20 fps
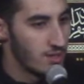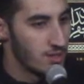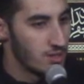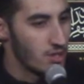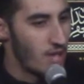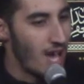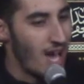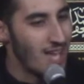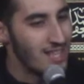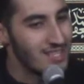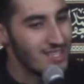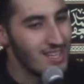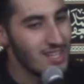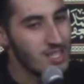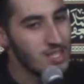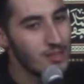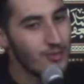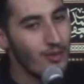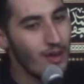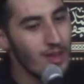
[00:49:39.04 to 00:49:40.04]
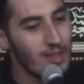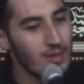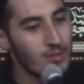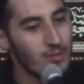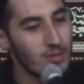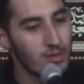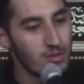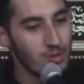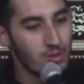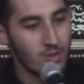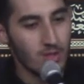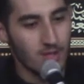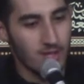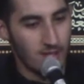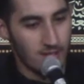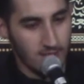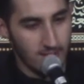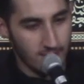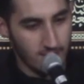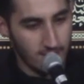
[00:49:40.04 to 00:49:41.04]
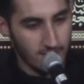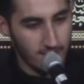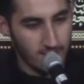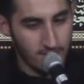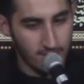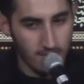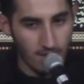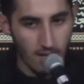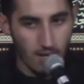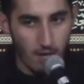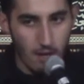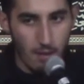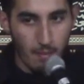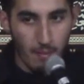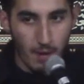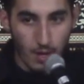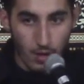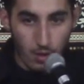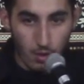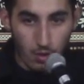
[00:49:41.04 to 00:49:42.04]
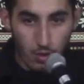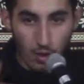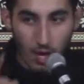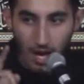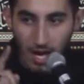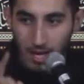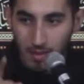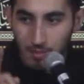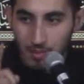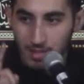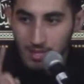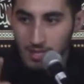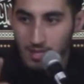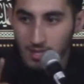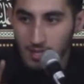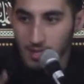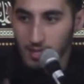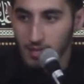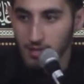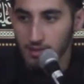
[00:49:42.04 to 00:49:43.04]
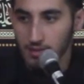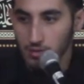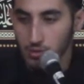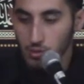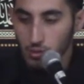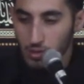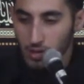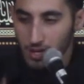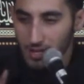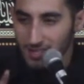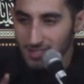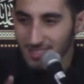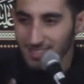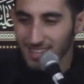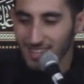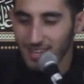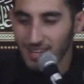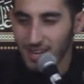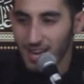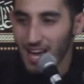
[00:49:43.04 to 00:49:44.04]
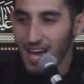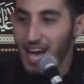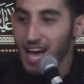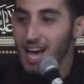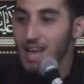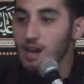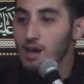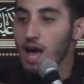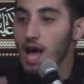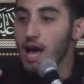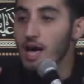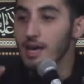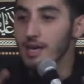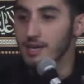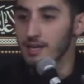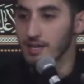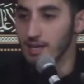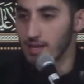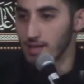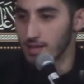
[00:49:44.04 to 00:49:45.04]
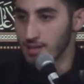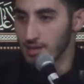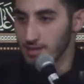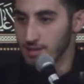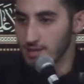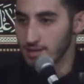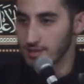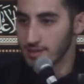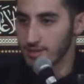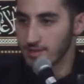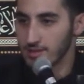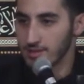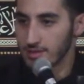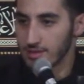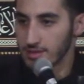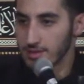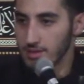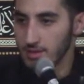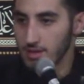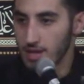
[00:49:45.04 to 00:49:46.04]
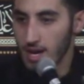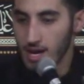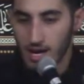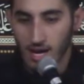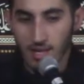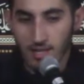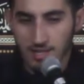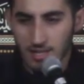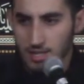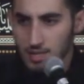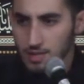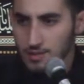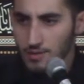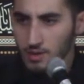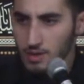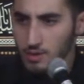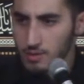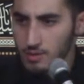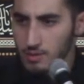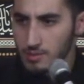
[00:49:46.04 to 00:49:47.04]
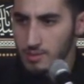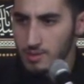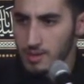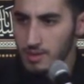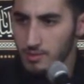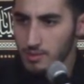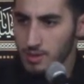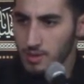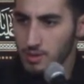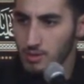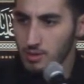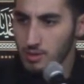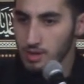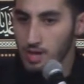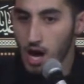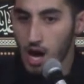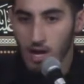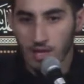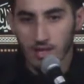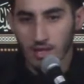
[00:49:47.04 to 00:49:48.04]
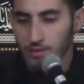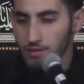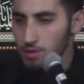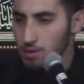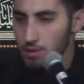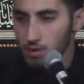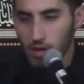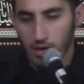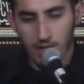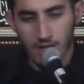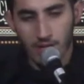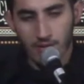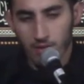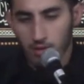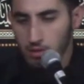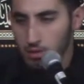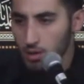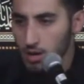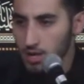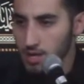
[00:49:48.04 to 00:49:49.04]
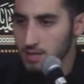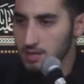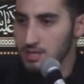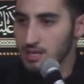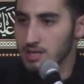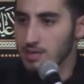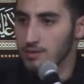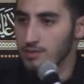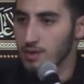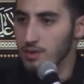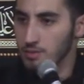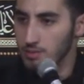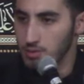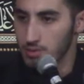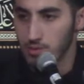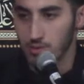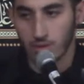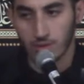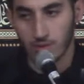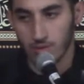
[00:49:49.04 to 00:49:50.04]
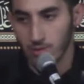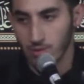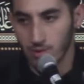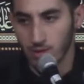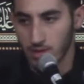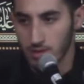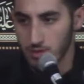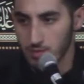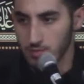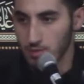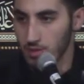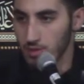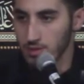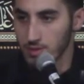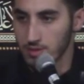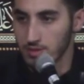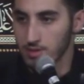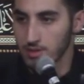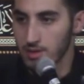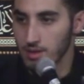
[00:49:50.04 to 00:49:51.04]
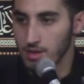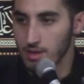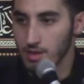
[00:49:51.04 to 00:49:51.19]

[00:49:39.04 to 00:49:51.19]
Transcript: So I satisfy them with dunya. But you, Ahl Medina, you, the Ansar, are Ahl Akhirah. I can't satisfy you with, with dunya. I never thought I never thought I could satisfy with dunya to be honest.